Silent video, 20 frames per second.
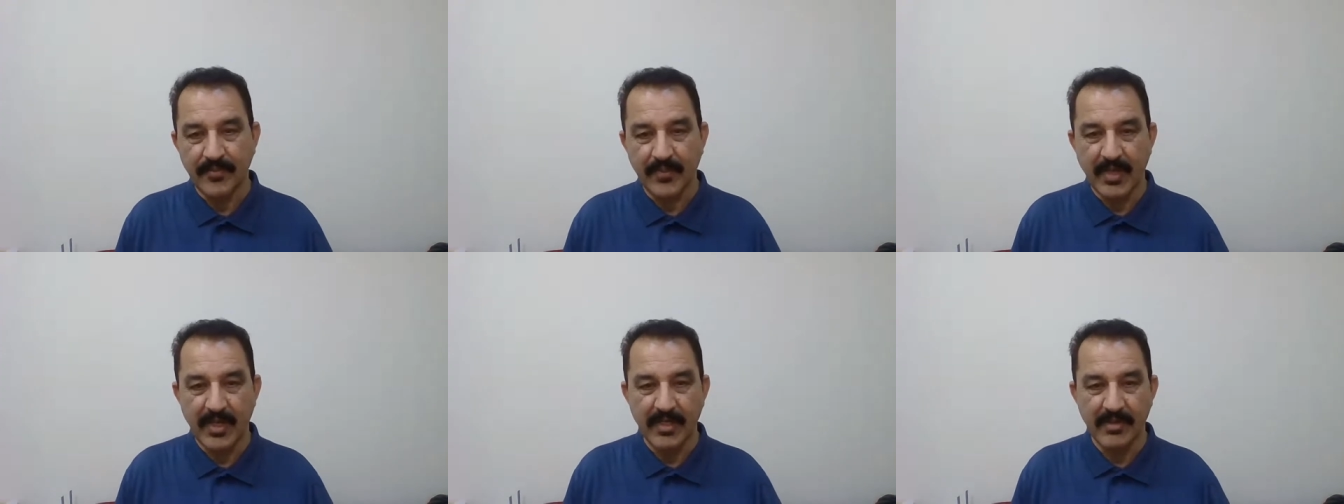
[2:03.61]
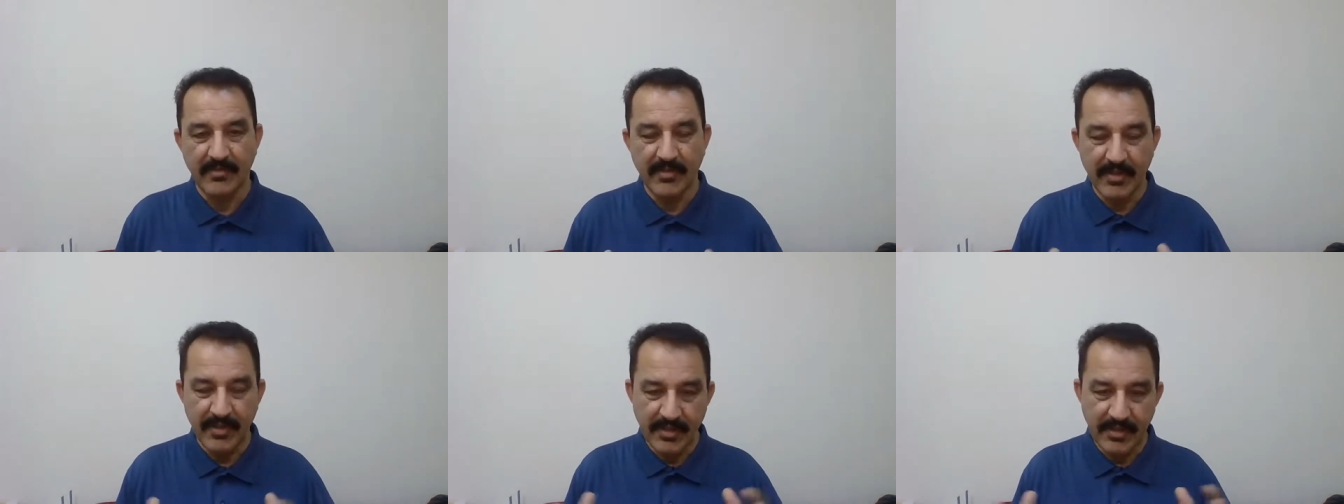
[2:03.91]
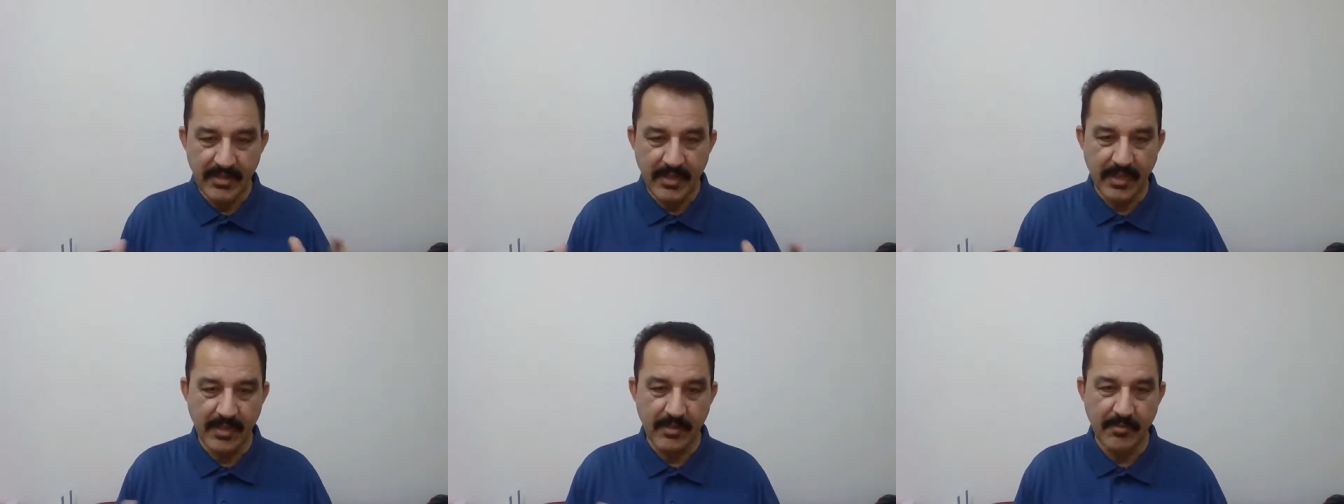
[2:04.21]
And when
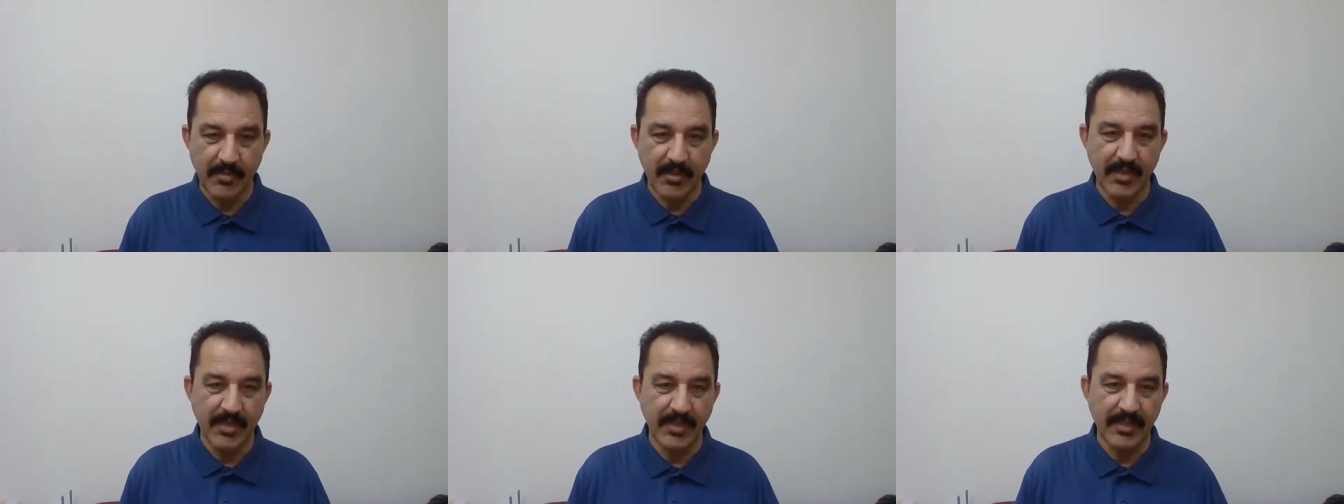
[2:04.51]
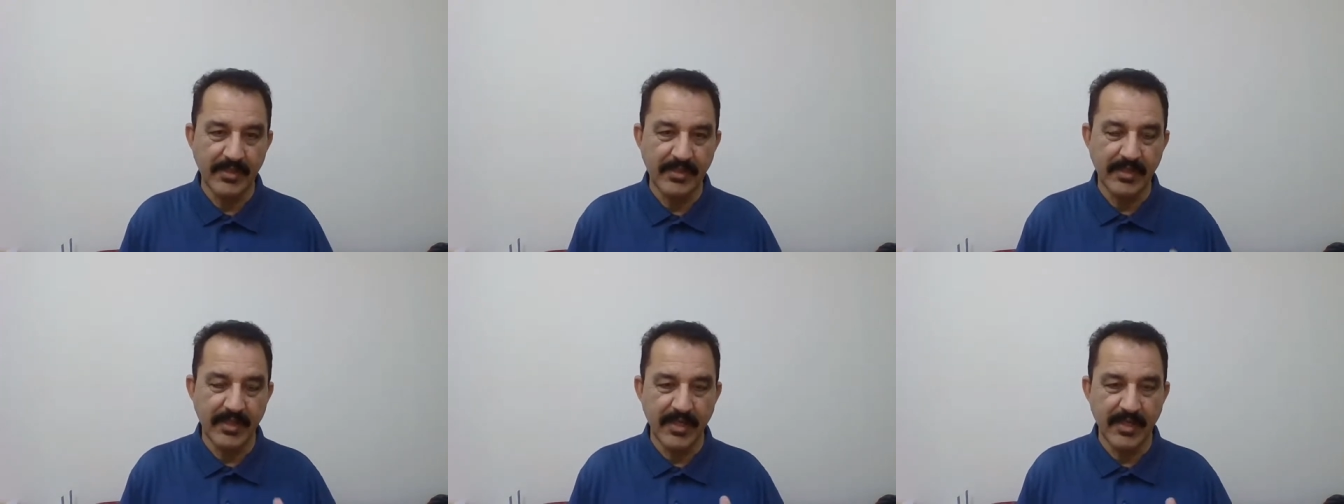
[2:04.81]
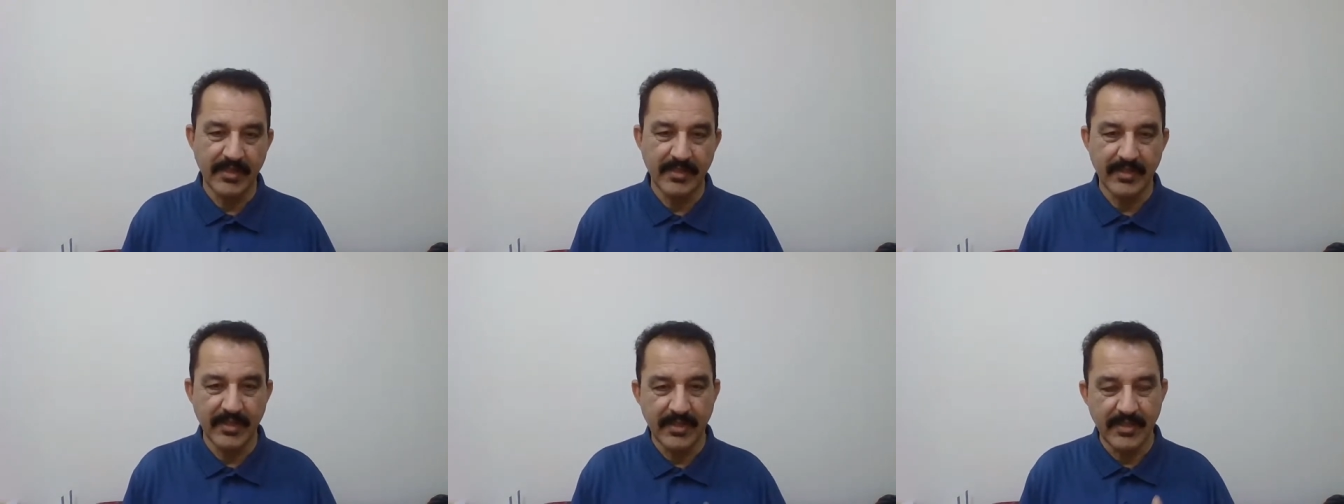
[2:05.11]
it accumulates,
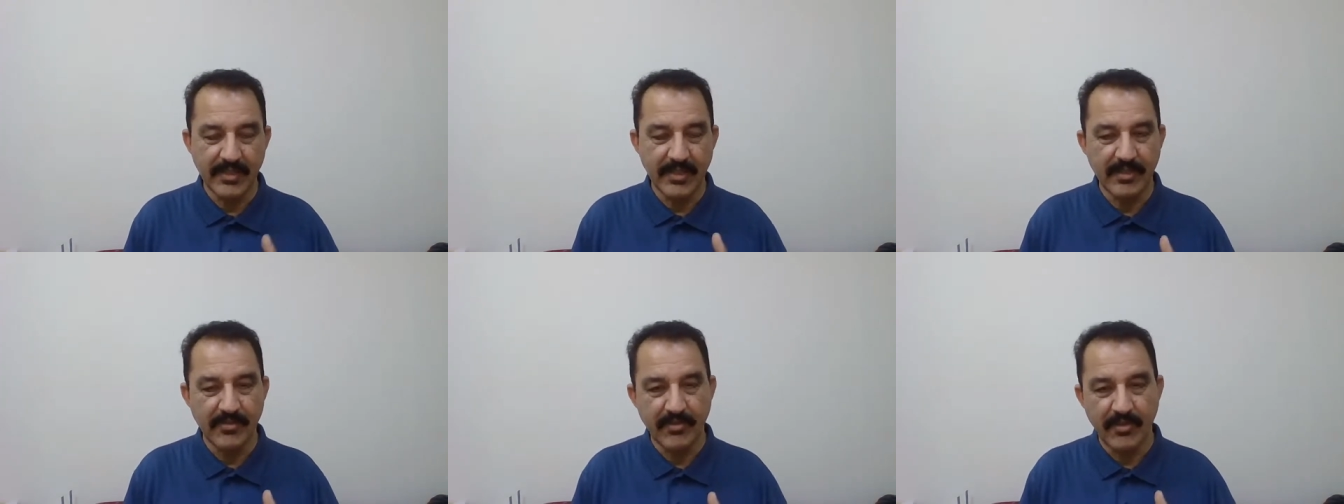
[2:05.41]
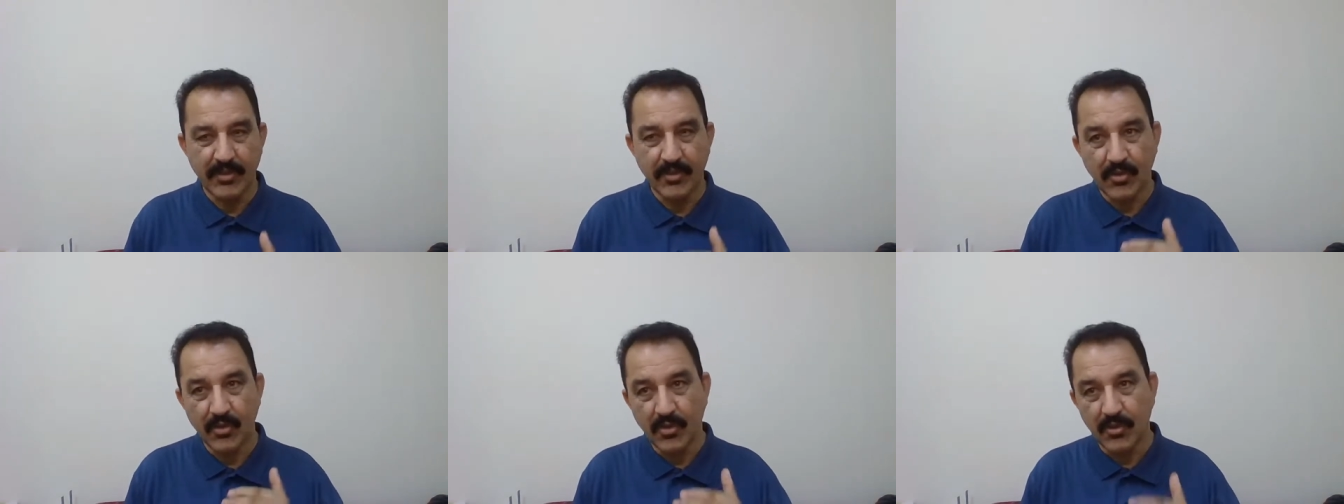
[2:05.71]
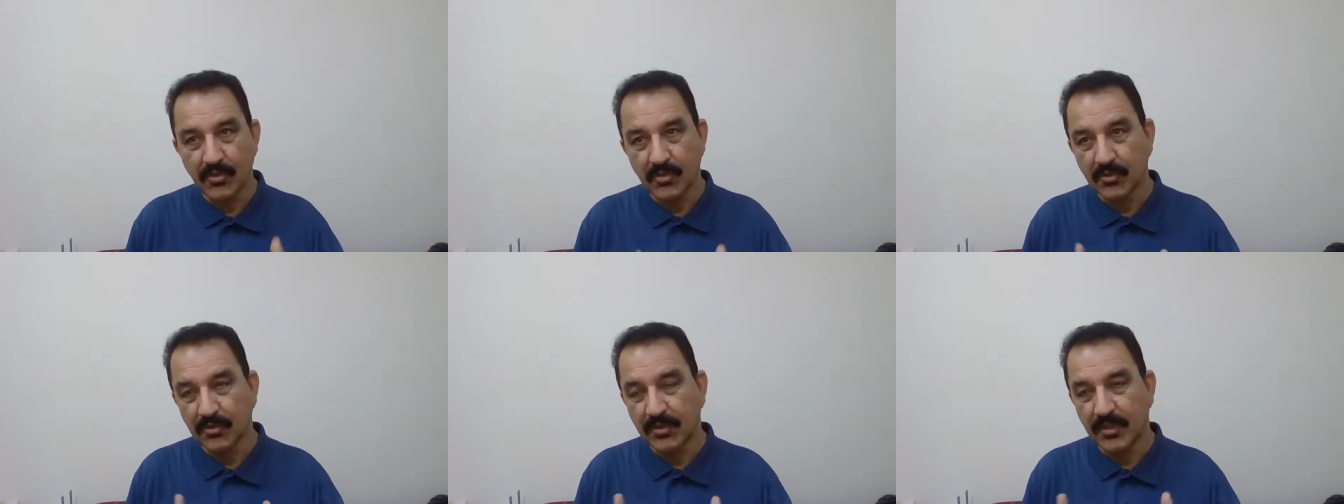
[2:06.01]
and then it will
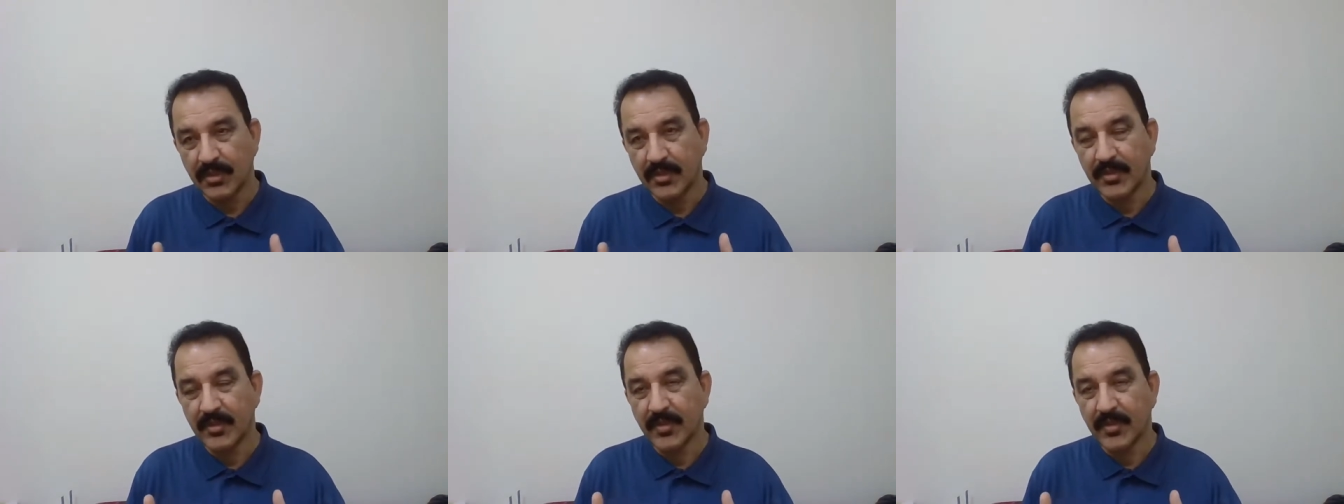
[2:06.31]
go to